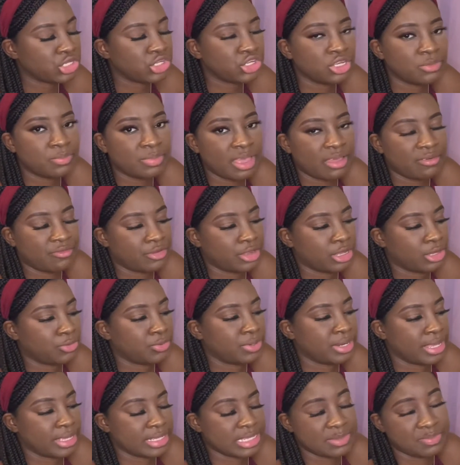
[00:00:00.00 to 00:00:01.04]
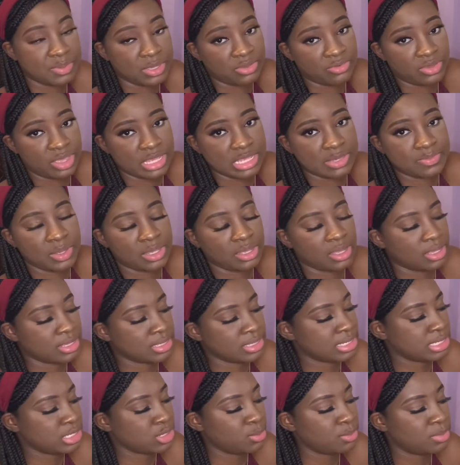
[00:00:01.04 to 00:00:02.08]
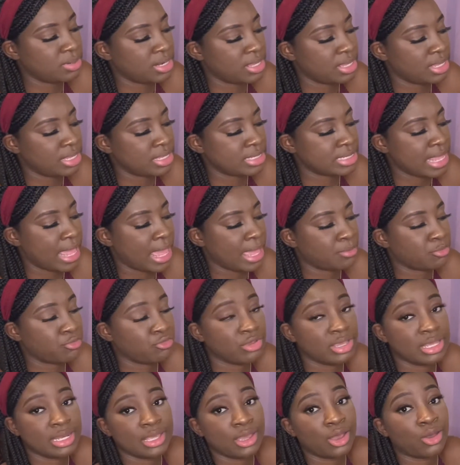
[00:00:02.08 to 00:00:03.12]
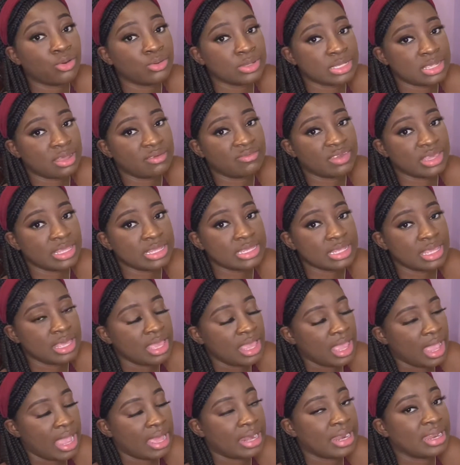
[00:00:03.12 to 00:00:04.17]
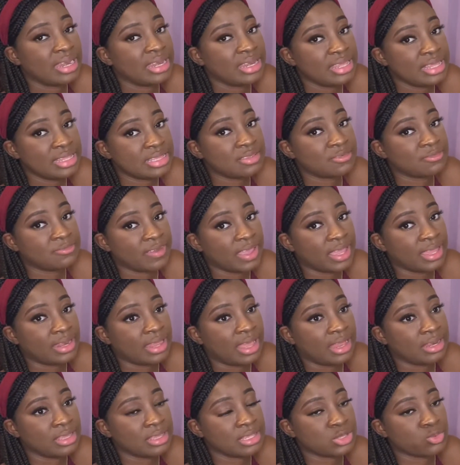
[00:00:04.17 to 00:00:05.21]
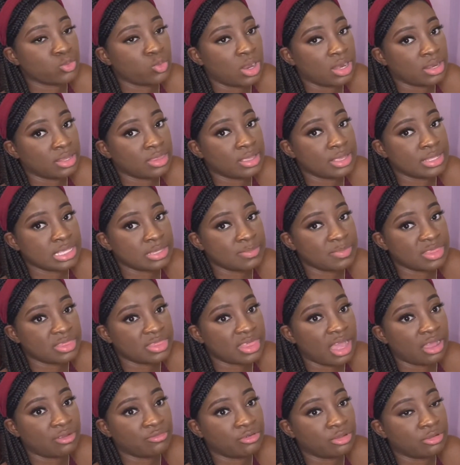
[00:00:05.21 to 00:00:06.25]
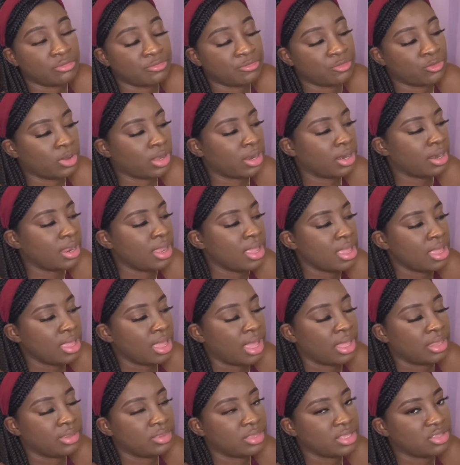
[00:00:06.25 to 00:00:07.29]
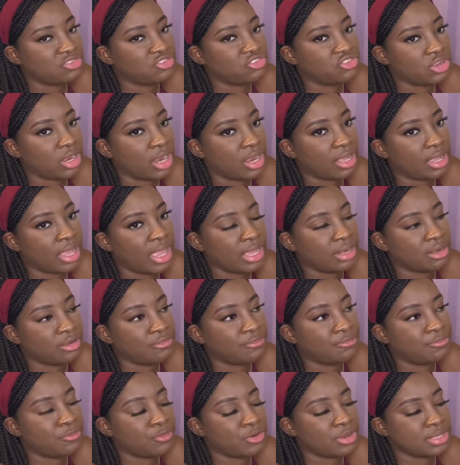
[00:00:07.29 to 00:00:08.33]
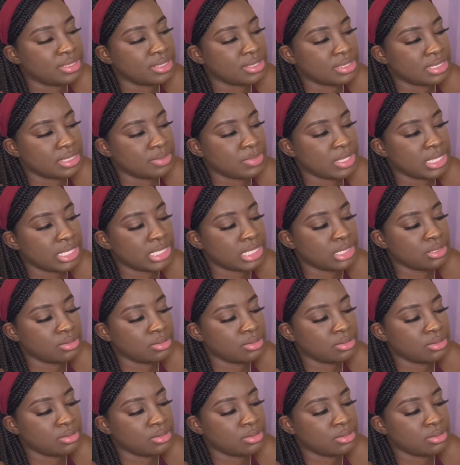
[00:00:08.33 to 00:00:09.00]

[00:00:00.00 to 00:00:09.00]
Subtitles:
a very good experience, because some days I'm really out of it and I need to find at least one thing to be thankful for, and this jar kind of forces me to